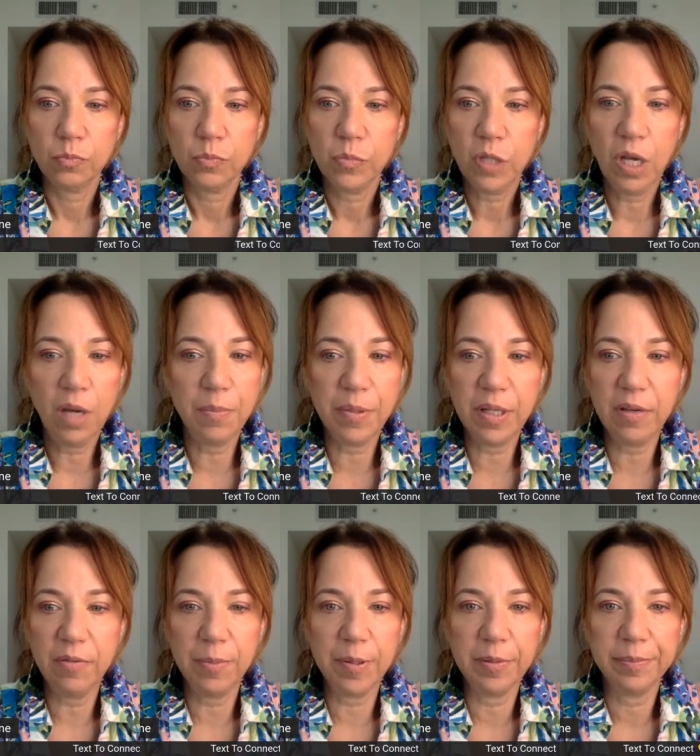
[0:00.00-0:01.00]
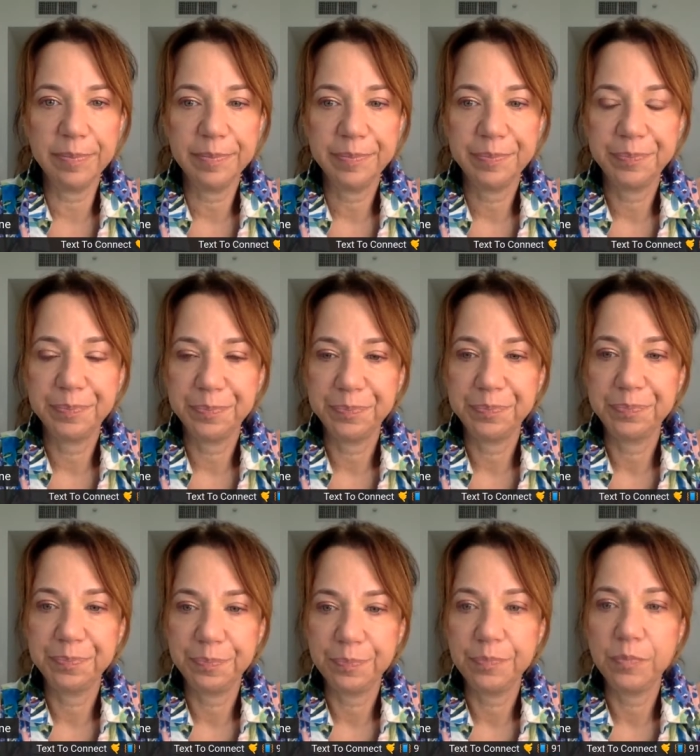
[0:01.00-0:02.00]
That's the oh, chips.
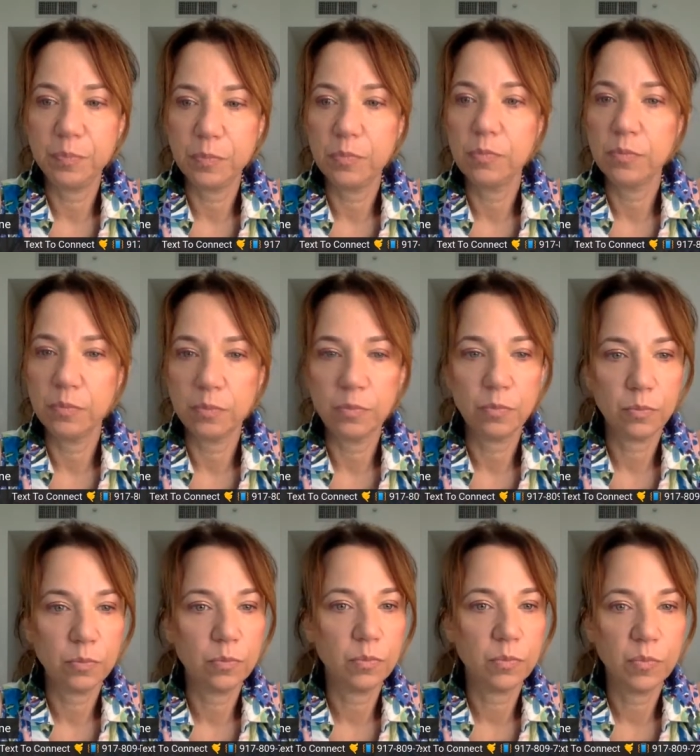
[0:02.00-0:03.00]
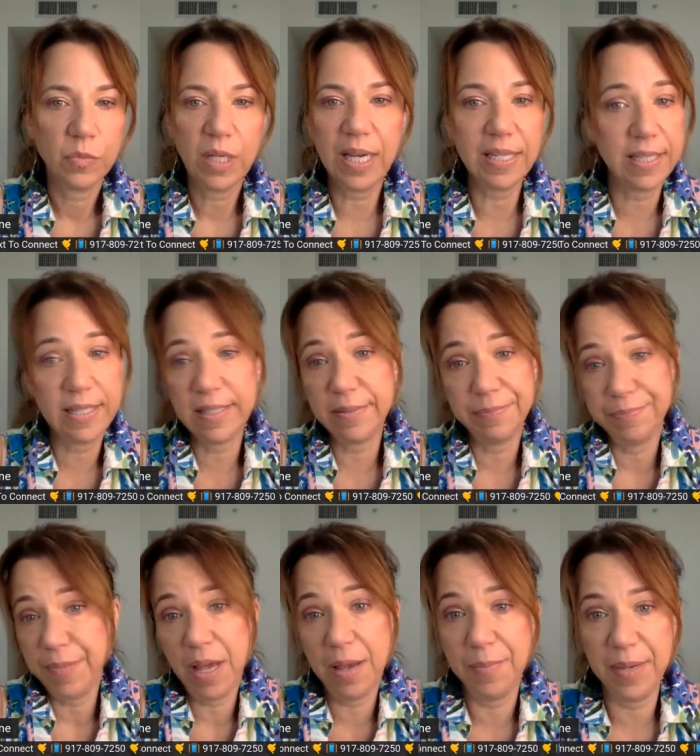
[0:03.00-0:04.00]
Isn't it beautiful? It's
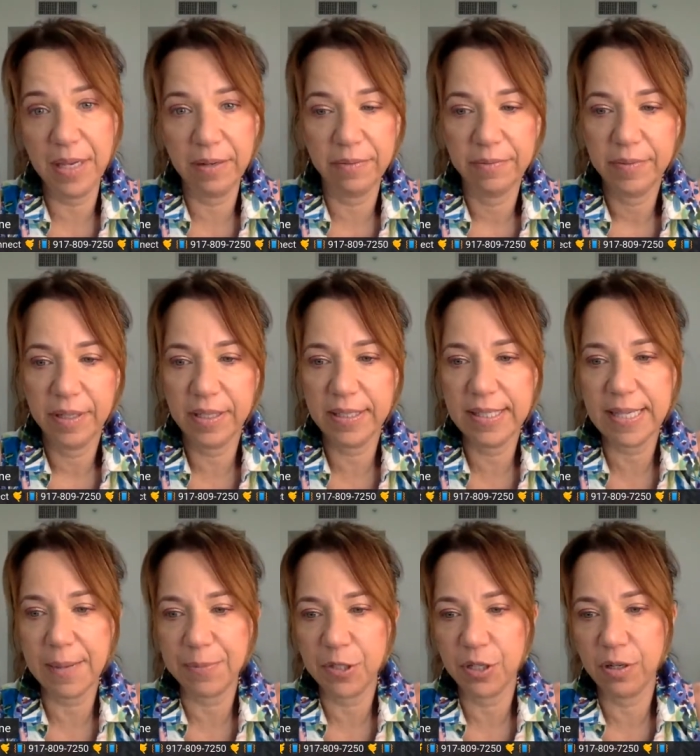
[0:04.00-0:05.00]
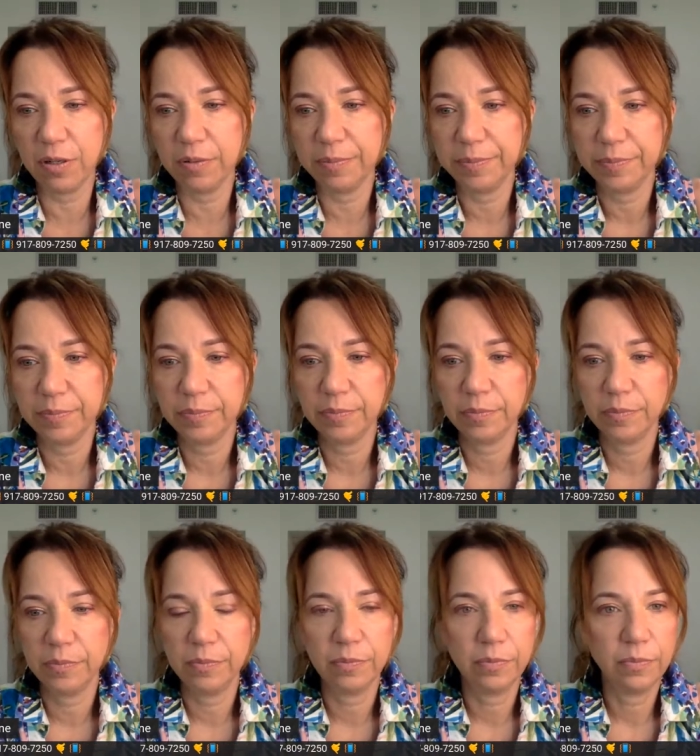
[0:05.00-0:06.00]
I mean, exceptional. It's very,
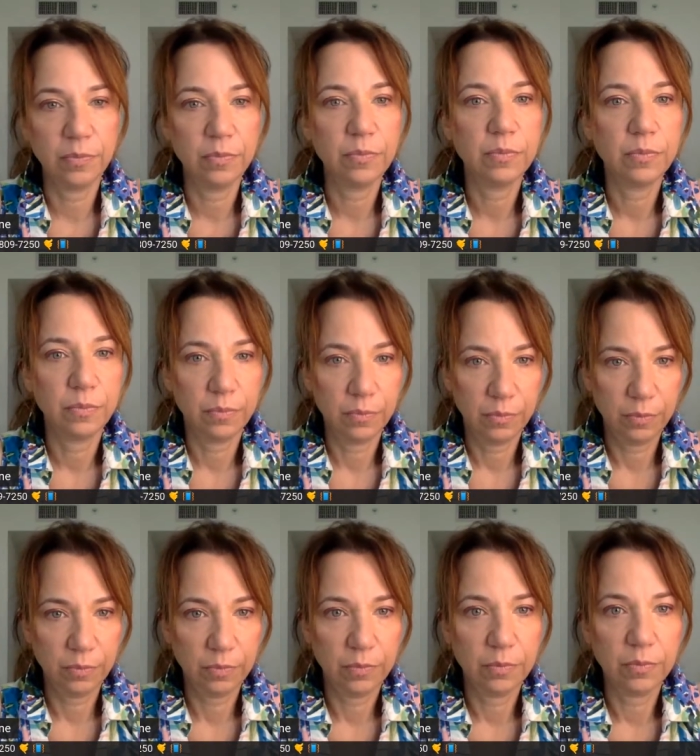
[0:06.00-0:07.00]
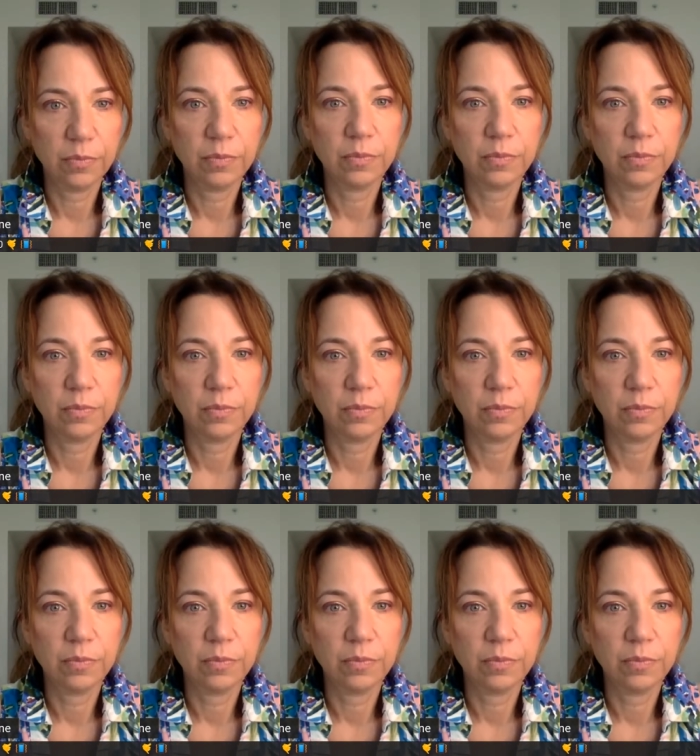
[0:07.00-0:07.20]
it's very, very special.